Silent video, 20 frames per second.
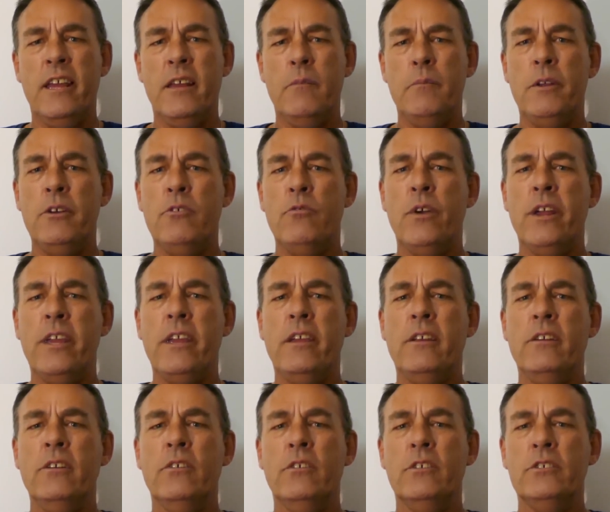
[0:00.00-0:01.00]
had been
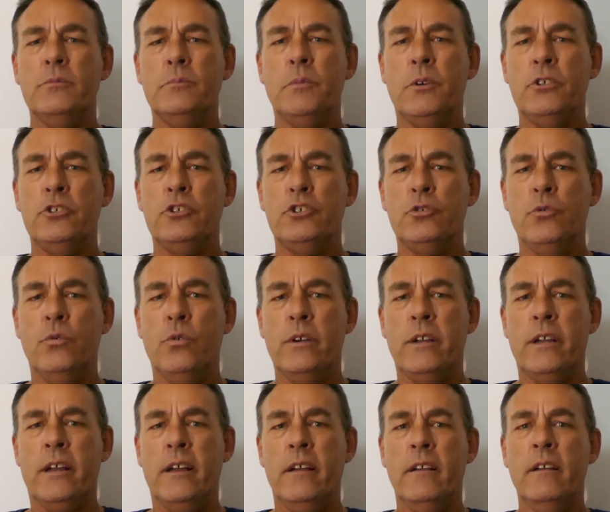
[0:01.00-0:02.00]
recognised by
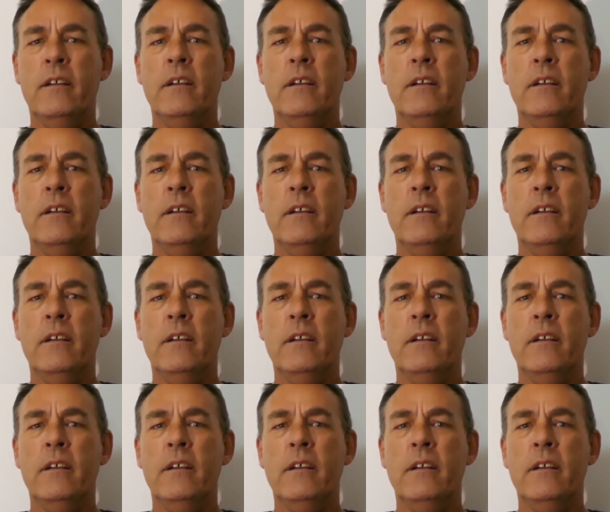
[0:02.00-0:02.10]
Chalker